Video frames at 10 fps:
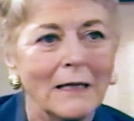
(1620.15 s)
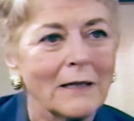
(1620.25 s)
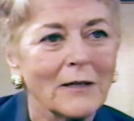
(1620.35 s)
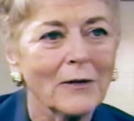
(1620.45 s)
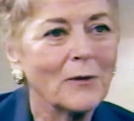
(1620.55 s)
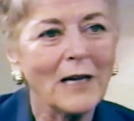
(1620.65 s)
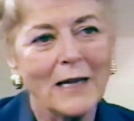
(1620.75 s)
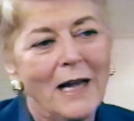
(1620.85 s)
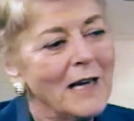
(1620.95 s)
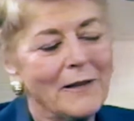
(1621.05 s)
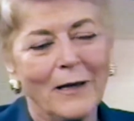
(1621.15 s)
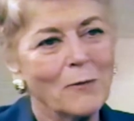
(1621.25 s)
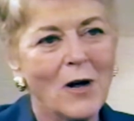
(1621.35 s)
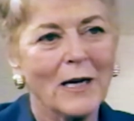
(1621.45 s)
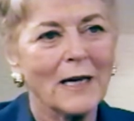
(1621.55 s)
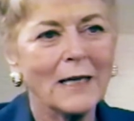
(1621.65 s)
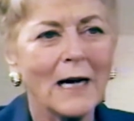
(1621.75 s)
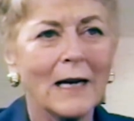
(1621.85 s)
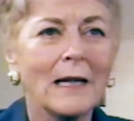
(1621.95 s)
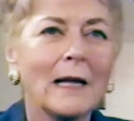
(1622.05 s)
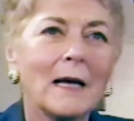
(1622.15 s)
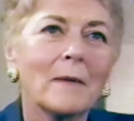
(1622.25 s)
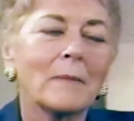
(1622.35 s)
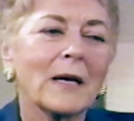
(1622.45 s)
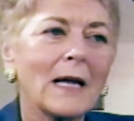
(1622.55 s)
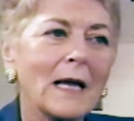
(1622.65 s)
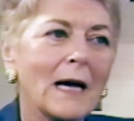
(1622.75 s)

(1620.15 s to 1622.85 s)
you know, anything I wanted I got. But I,